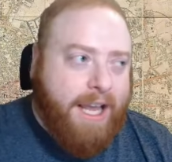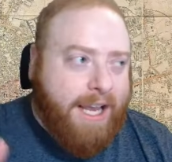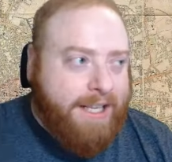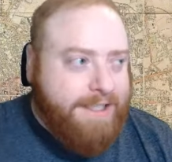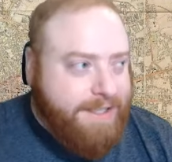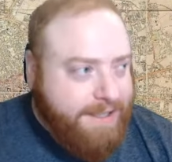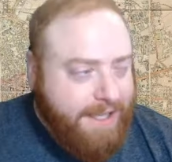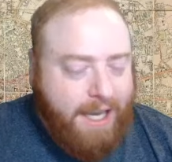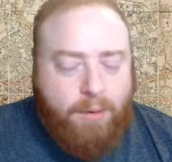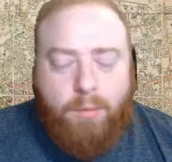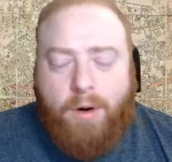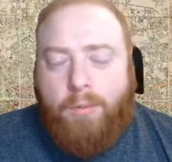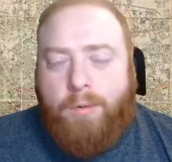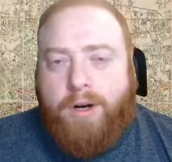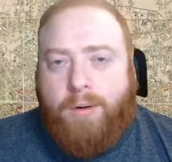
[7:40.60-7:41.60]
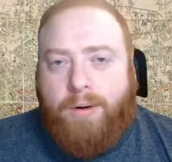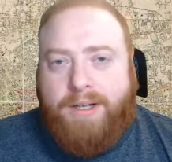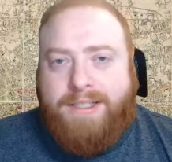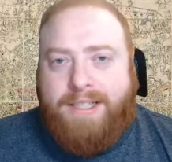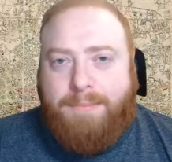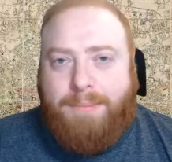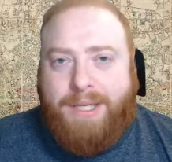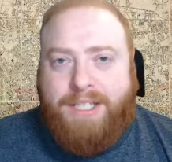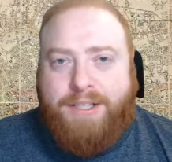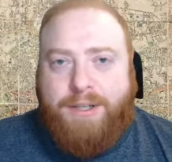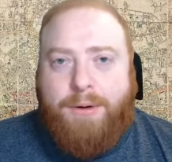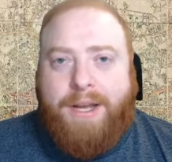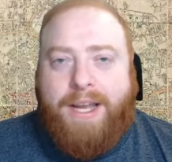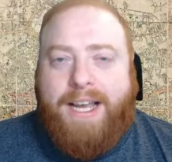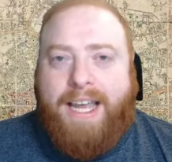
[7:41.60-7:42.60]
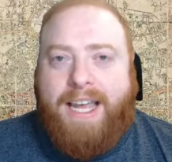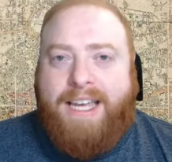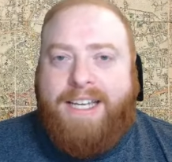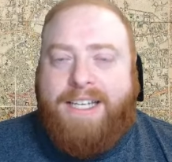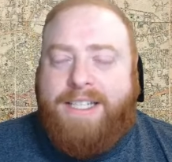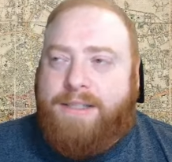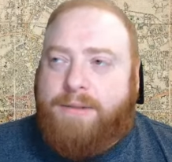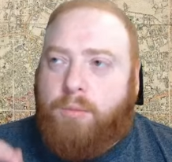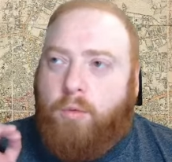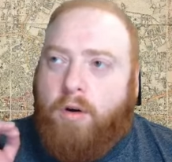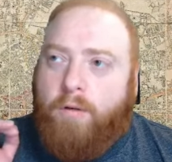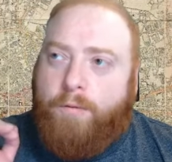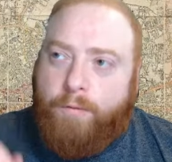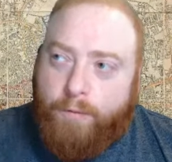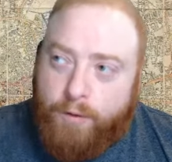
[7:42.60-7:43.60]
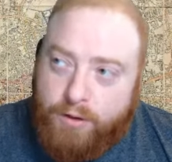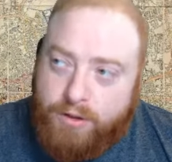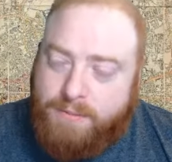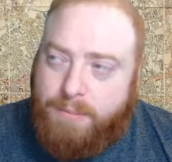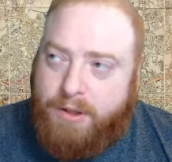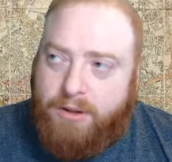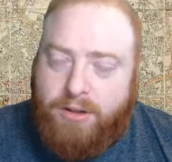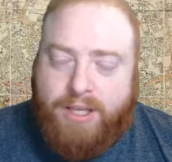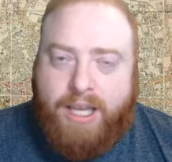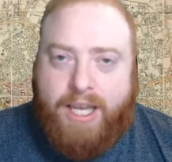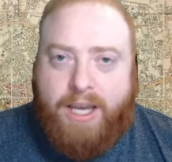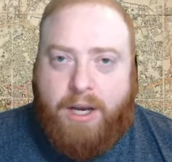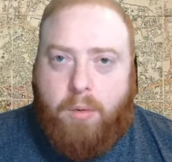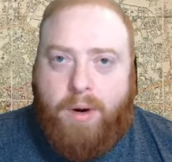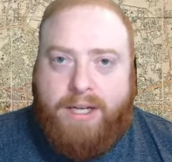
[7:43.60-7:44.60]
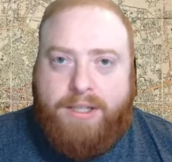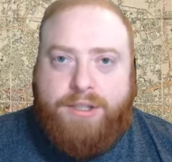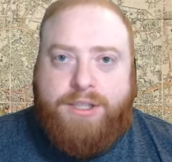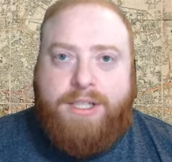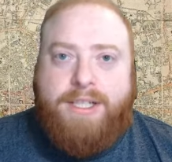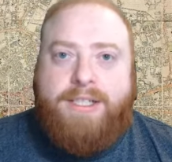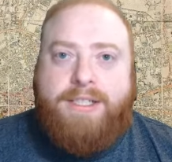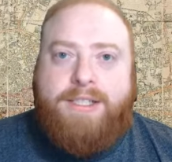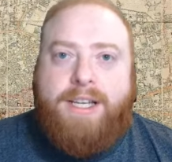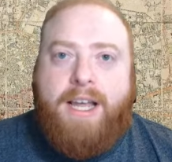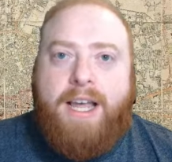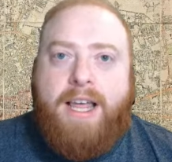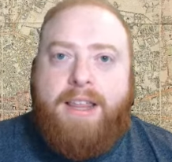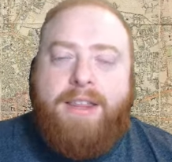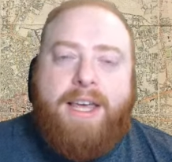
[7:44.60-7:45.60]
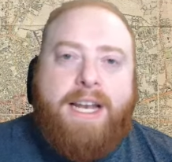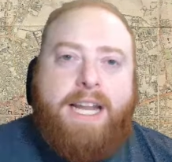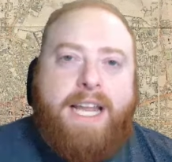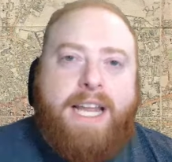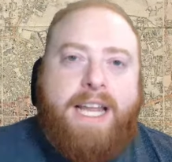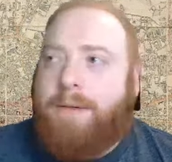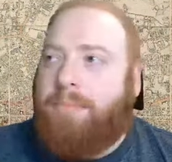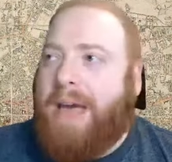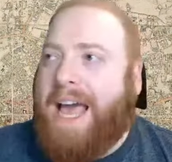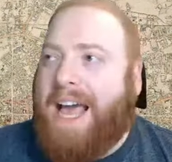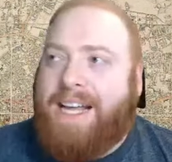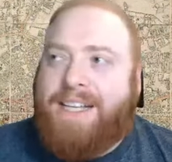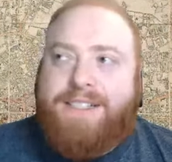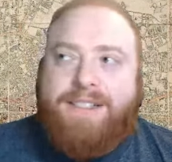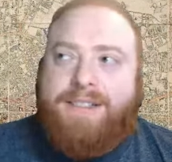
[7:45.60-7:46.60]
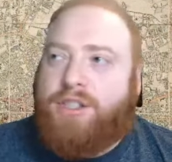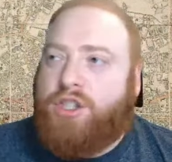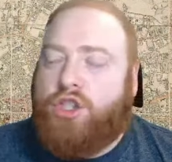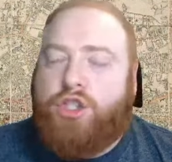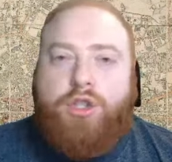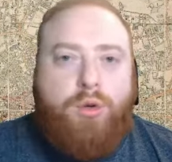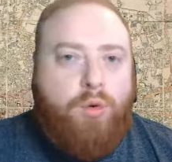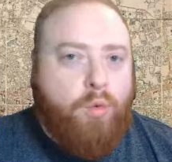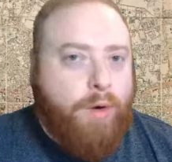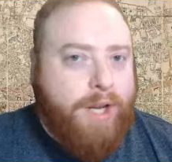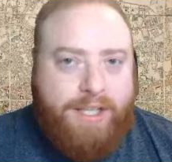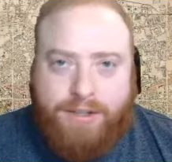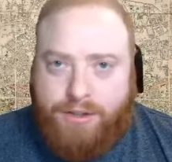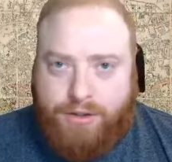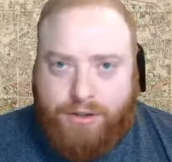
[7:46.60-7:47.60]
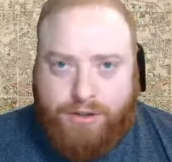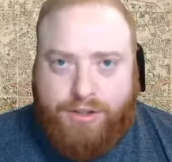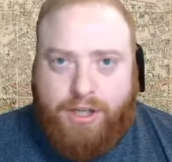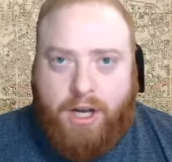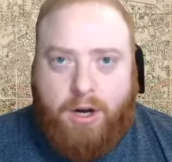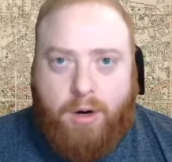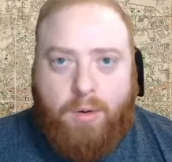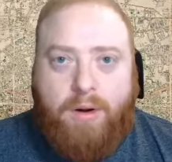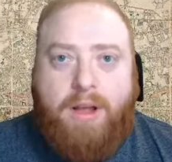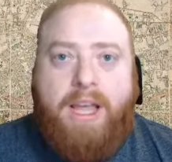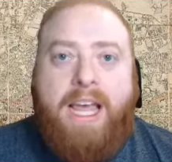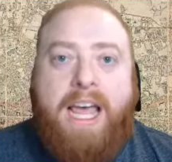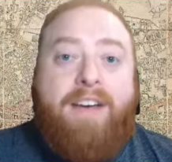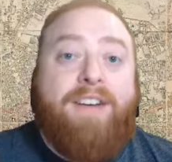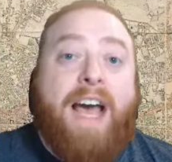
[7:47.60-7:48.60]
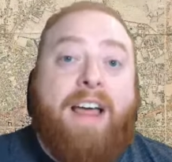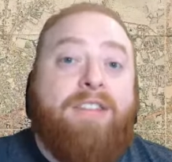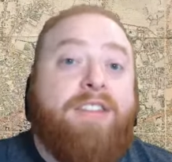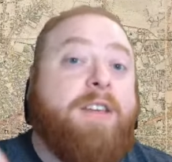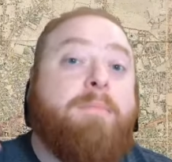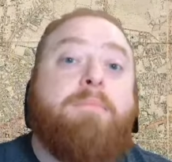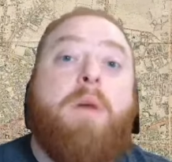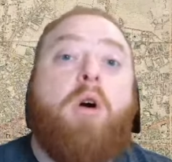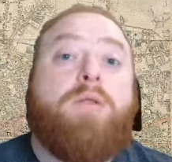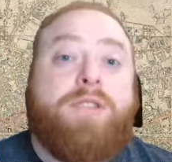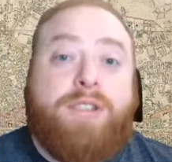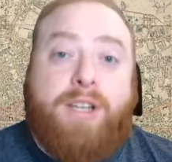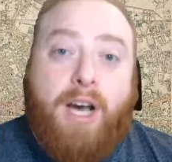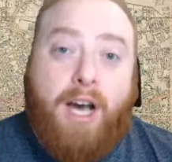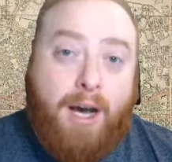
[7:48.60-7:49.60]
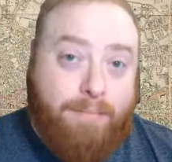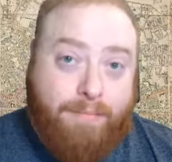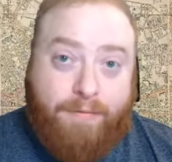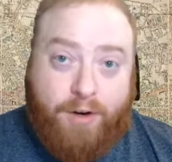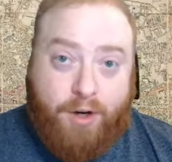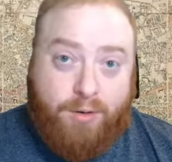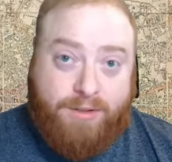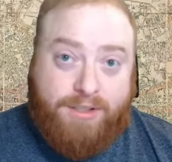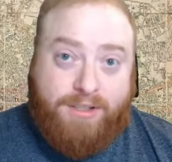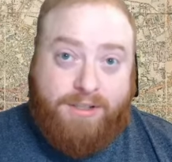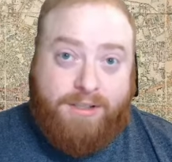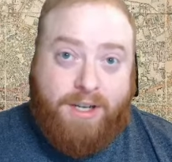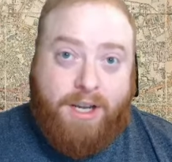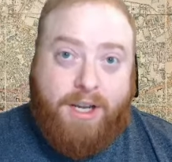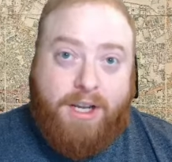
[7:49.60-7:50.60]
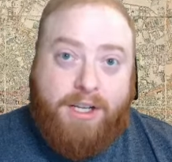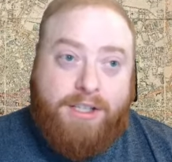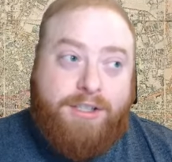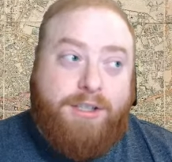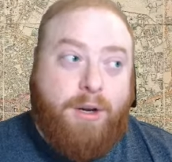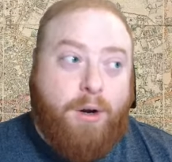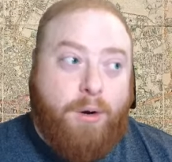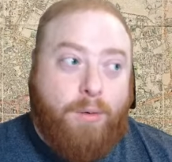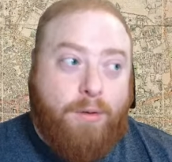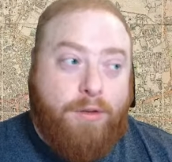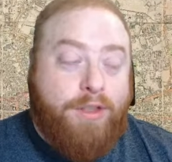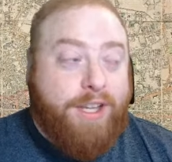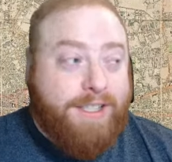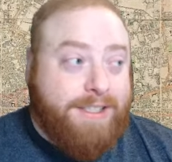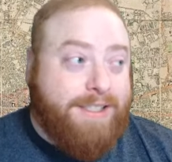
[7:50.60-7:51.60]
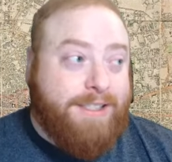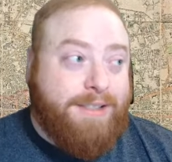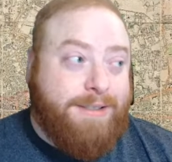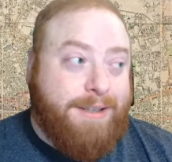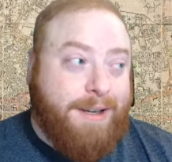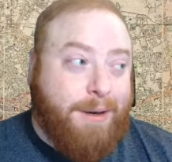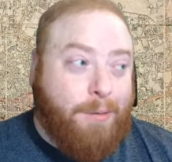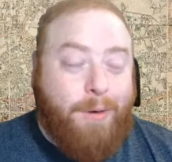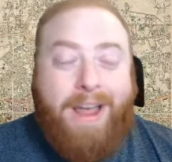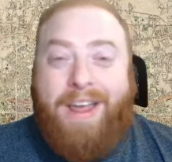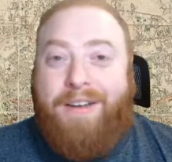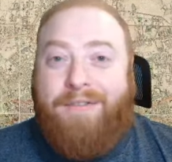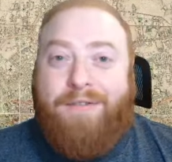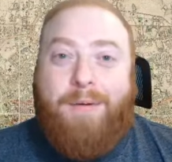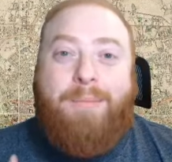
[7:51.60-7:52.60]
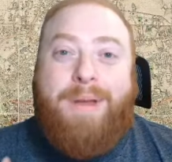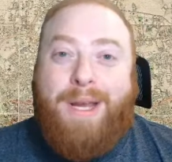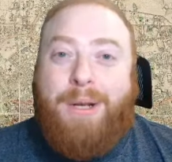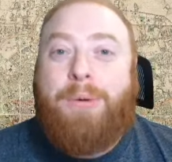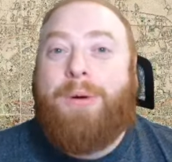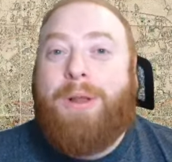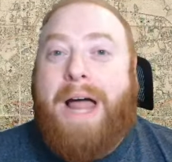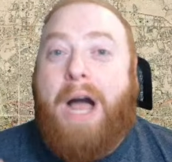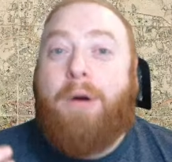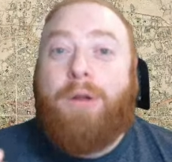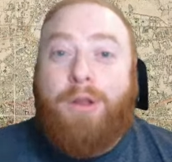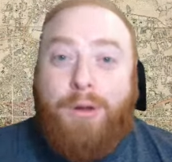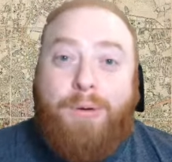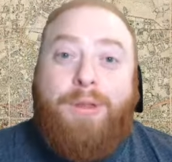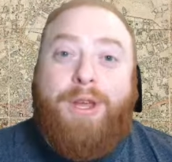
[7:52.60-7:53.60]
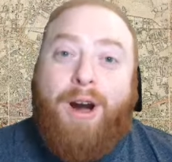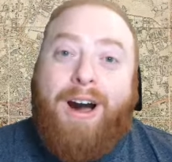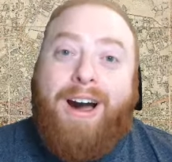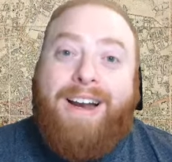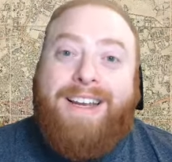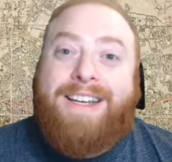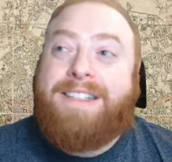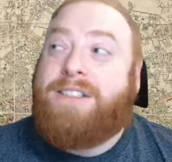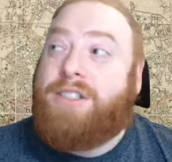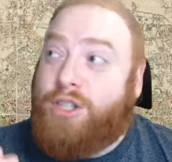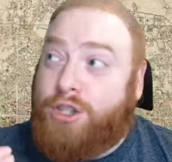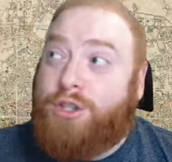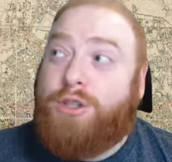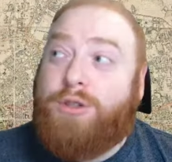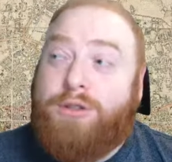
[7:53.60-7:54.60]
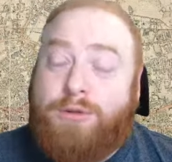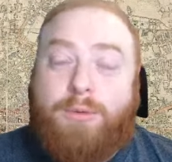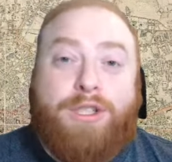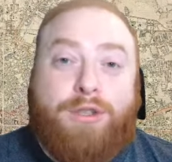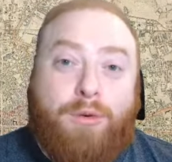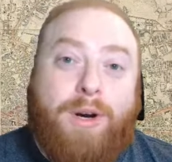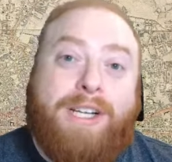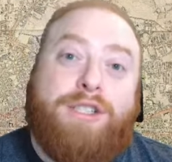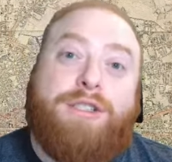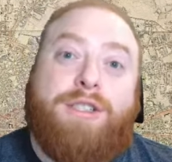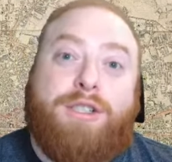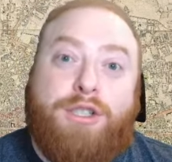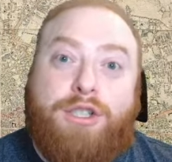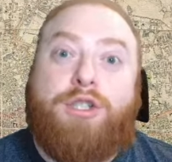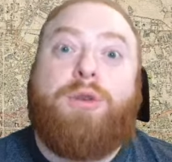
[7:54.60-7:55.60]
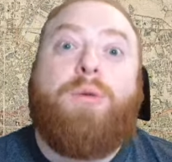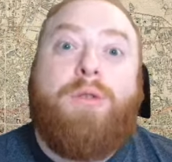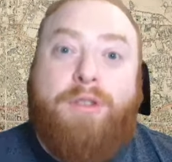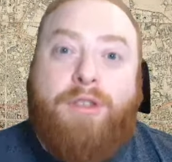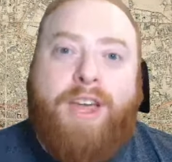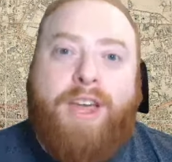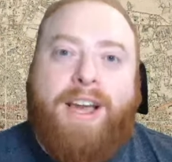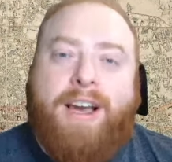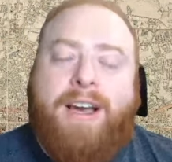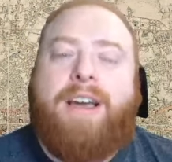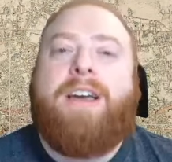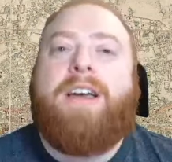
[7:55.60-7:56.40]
Instead, what we're going to be doing is we'll first be looking at questions that in the past two weeks or so have had the most upvotes. So, this is a way for me to allow you, the audience, to choose which questions you think